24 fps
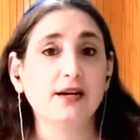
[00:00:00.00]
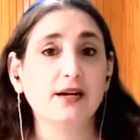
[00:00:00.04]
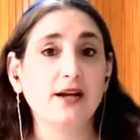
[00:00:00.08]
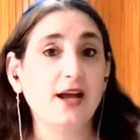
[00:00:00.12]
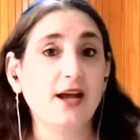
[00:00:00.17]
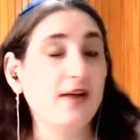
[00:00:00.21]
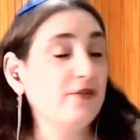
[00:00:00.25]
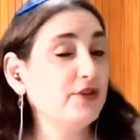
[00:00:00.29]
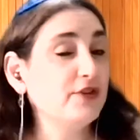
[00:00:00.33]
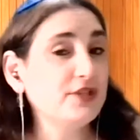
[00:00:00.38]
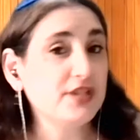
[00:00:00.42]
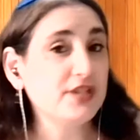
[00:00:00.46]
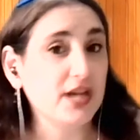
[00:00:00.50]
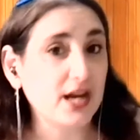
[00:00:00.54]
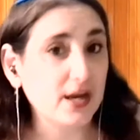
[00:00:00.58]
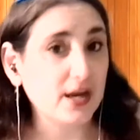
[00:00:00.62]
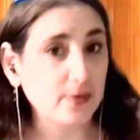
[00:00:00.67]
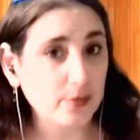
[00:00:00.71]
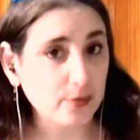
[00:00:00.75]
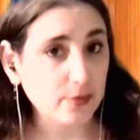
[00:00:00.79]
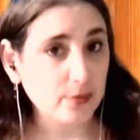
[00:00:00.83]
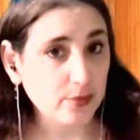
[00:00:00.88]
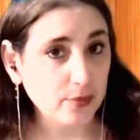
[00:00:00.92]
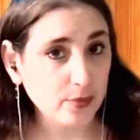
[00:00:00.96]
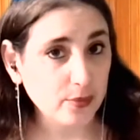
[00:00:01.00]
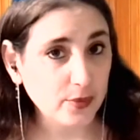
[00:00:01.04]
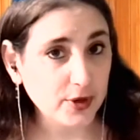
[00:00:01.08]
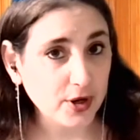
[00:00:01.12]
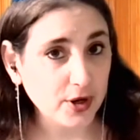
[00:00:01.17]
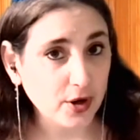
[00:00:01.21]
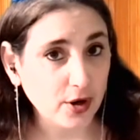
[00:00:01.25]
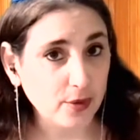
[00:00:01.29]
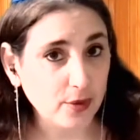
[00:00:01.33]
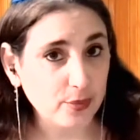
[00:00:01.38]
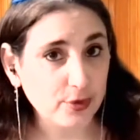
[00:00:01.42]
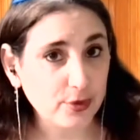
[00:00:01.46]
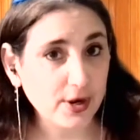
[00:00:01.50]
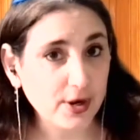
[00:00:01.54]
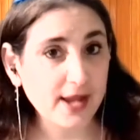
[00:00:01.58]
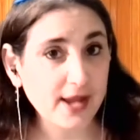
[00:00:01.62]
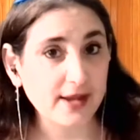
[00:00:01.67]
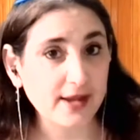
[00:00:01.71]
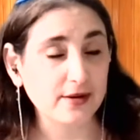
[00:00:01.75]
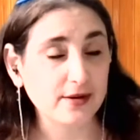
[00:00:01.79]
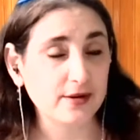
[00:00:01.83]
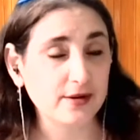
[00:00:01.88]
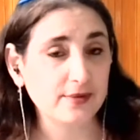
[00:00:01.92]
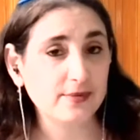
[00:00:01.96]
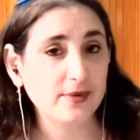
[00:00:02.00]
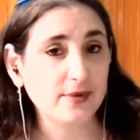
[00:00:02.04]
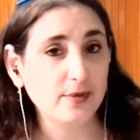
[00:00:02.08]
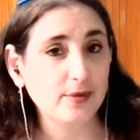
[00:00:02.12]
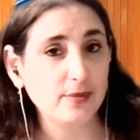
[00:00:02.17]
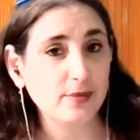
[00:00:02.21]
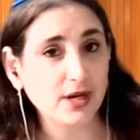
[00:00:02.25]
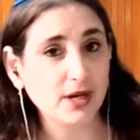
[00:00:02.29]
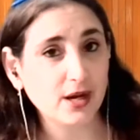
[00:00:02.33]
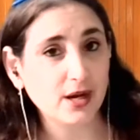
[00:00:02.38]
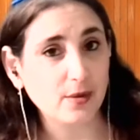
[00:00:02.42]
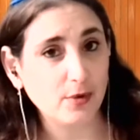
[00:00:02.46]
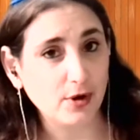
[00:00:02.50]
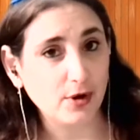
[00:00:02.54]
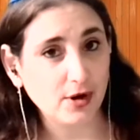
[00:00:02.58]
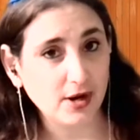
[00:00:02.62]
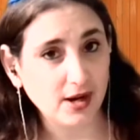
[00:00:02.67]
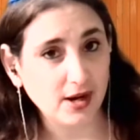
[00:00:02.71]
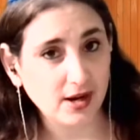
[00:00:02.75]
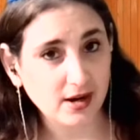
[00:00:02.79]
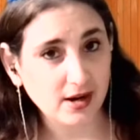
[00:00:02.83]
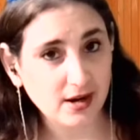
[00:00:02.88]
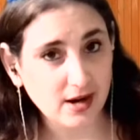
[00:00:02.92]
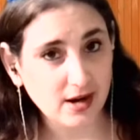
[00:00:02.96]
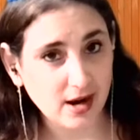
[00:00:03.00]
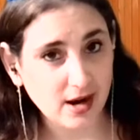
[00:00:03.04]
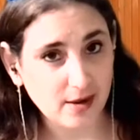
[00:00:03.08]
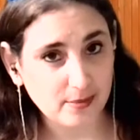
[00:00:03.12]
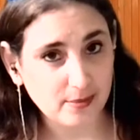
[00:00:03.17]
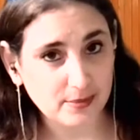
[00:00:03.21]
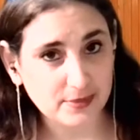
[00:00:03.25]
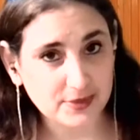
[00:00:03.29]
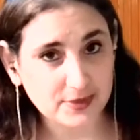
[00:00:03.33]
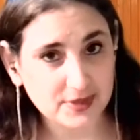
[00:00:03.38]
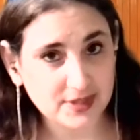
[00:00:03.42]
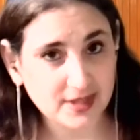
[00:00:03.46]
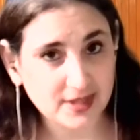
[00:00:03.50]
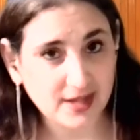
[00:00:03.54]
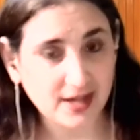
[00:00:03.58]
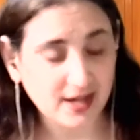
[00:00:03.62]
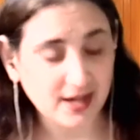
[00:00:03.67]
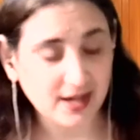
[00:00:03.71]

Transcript: Every time we are praying, the Mi Chamocha comes